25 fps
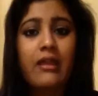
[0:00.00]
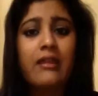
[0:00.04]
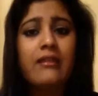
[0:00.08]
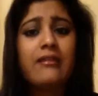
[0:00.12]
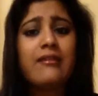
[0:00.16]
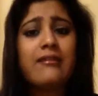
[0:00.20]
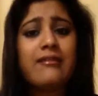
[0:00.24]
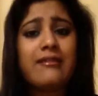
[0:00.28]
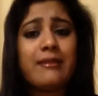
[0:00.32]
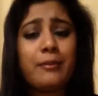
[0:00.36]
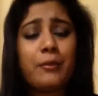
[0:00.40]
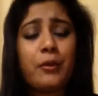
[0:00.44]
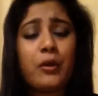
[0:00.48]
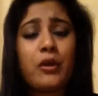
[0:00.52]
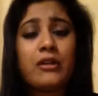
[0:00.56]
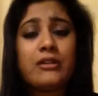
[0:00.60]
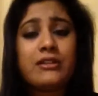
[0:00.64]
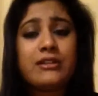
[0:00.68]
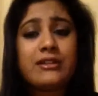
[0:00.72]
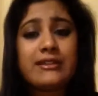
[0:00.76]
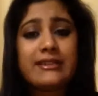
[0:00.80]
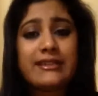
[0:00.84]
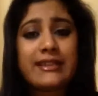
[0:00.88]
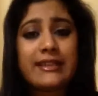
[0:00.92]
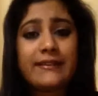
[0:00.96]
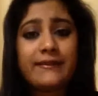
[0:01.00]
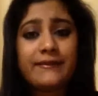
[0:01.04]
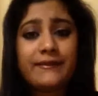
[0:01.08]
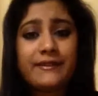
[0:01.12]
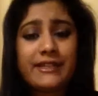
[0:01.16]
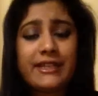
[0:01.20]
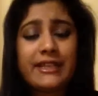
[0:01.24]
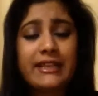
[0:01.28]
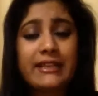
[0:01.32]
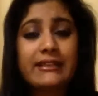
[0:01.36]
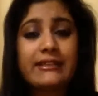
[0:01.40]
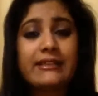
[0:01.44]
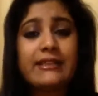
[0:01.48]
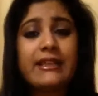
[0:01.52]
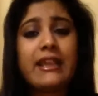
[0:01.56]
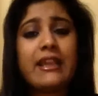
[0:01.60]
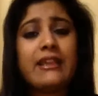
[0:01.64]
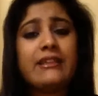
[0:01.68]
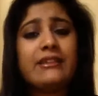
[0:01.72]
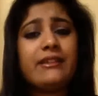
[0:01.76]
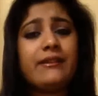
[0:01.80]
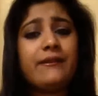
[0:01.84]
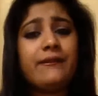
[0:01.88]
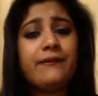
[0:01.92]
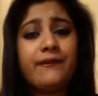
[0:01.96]
The subconscious self 6
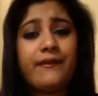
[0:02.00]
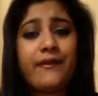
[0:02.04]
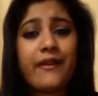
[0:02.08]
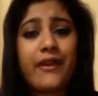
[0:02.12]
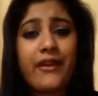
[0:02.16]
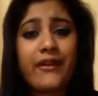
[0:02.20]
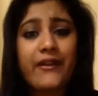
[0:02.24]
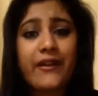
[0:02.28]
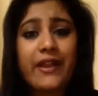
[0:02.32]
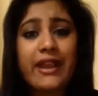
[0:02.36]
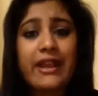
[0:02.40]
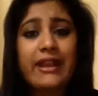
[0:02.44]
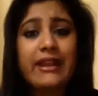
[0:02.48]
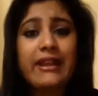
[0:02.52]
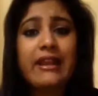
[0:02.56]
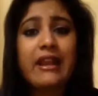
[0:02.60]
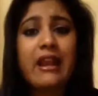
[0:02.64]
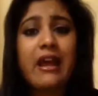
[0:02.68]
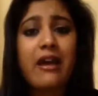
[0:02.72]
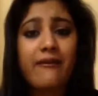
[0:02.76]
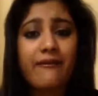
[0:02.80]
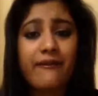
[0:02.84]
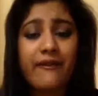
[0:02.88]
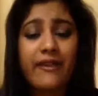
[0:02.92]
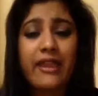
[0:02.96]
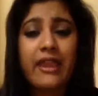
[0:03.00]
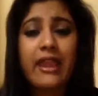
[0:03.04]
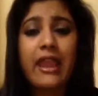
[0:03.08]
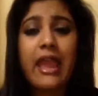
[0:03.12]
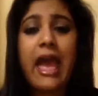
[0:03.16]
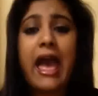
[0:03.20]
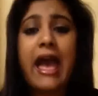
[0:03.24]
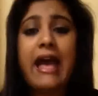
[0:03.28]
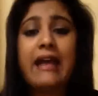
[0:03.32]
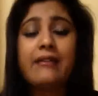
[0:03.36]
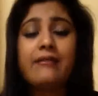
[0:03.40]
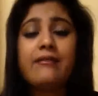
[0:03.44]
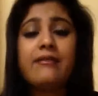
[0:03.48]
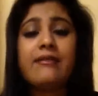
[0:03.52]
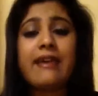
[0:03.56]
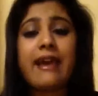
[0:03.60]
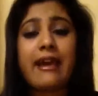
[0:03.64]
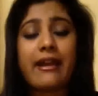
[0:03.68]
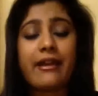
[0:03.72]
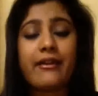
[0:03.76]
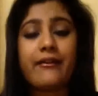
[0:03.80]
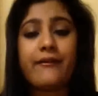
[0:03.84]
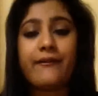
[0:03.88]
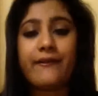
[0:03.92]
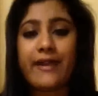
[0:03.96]
is a very loving and
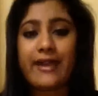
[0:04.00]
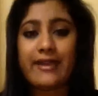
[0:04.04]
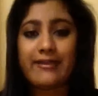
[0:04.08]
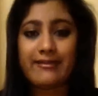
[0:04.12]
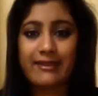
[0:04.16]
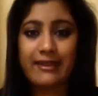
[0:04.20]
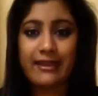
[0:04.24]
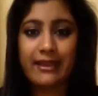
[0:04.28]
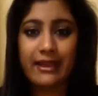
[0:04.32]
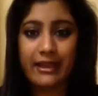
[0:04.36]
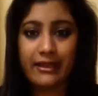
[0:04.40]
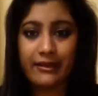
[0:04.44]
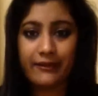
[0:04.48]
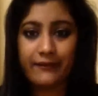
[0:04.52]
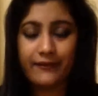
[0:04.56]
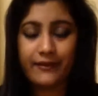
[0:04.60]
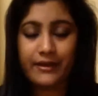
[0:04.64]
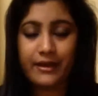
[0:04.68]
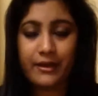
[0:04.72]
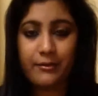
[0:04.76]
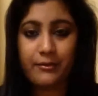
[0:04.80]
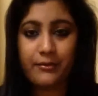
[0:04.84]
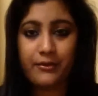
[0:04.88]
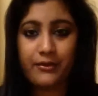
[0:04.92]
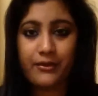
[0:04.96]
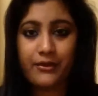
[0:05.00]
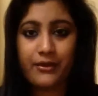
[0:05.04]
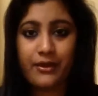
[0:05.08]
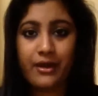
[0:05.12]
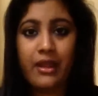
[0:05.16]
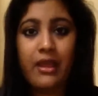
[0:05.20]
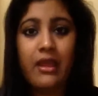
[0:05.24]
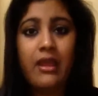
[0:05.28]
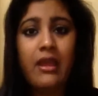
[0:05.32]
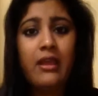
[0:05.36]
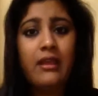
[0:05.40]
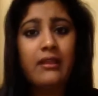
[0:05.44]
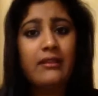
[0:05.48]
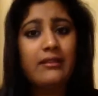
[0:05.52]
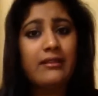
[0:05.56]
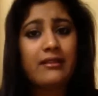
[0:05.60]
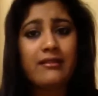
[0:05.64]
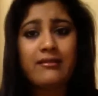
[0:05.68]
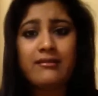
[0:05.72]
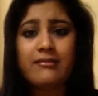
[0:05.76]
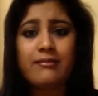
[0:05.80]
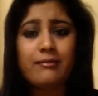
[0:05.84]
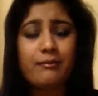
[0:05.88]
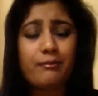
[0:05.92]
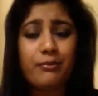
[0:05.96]
sacrificing kind of a number.
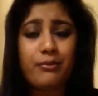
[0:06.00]
This